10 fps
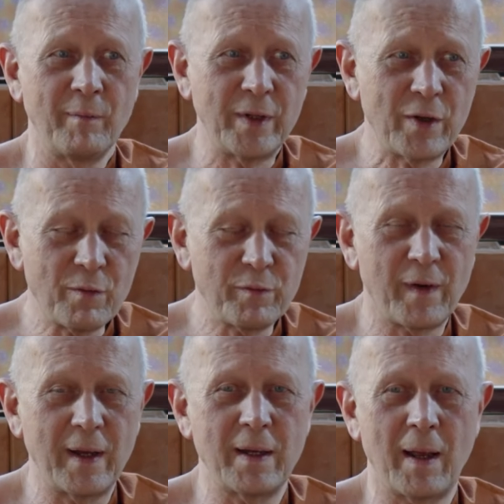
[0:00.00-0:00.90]
We don't
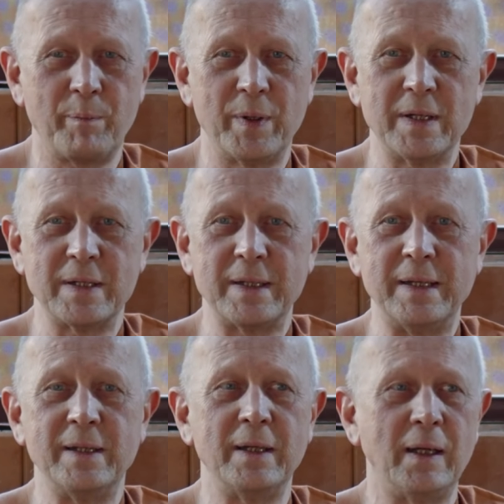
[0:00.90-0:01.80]
find happiness
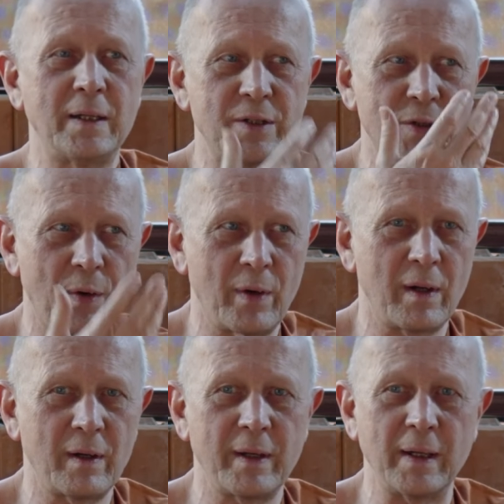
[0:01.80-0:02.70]
in the
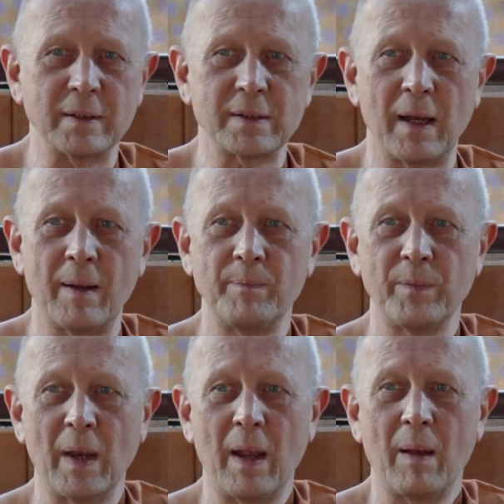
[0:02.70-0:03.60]
external thing. Yeah?
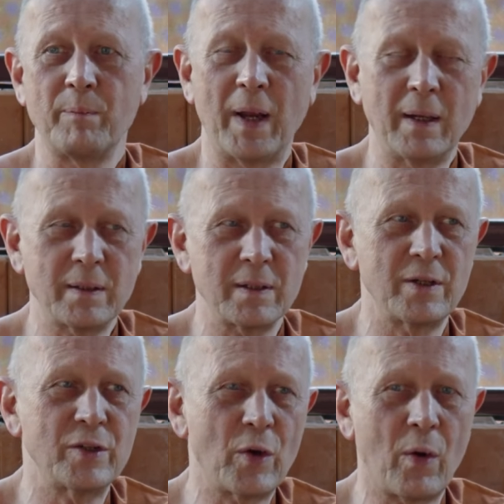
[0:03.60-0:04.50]

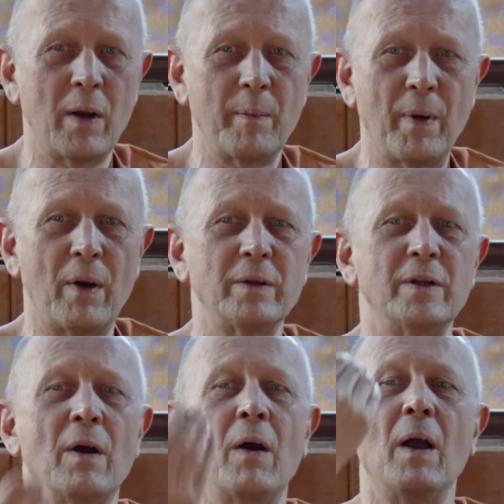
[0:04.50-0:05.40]
Practice is all about,
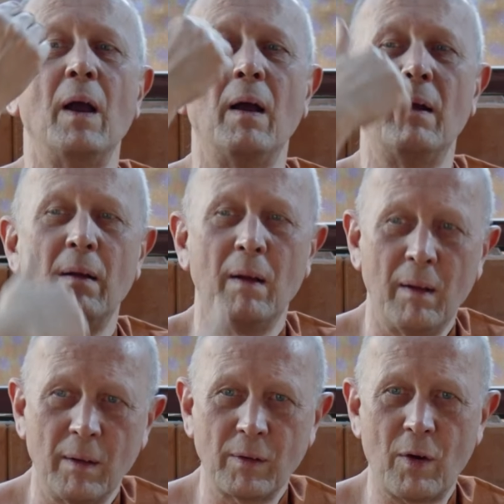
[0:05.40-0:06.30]
you know,
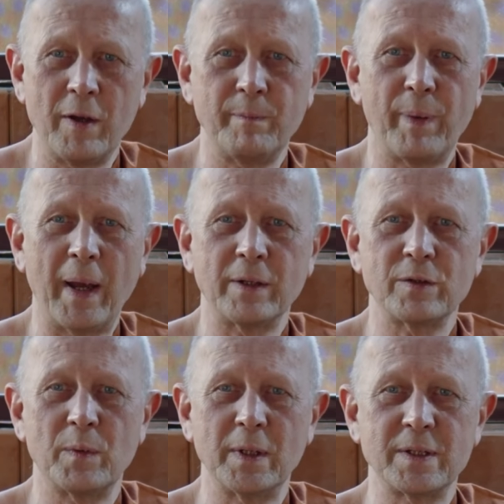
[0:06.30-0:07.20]
going back
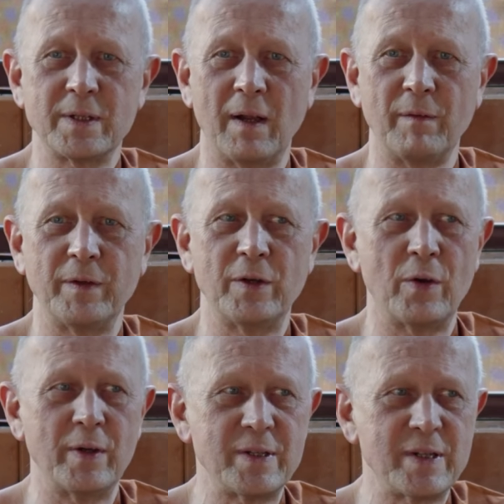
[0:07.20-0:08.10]
to oneself, you
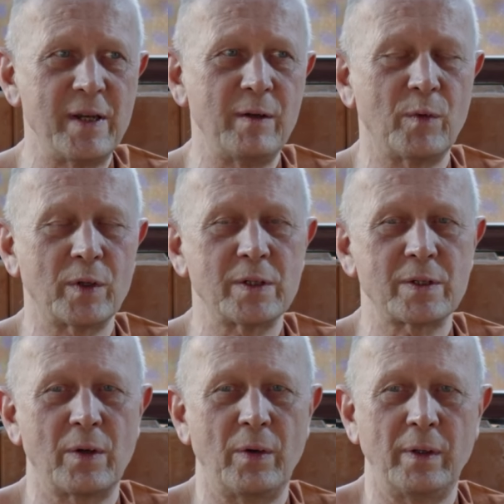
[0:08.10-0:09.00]
know, and seeing what
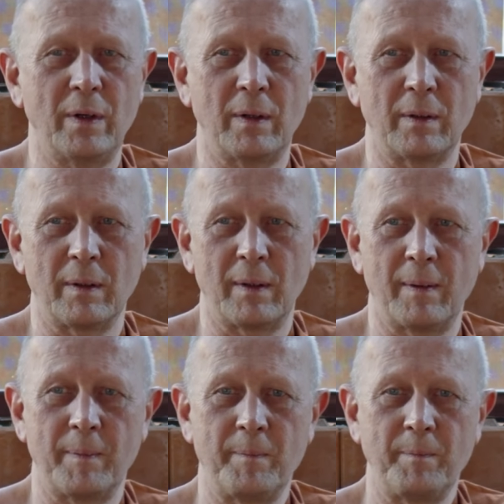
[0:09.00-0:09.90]
is going on. Hmm?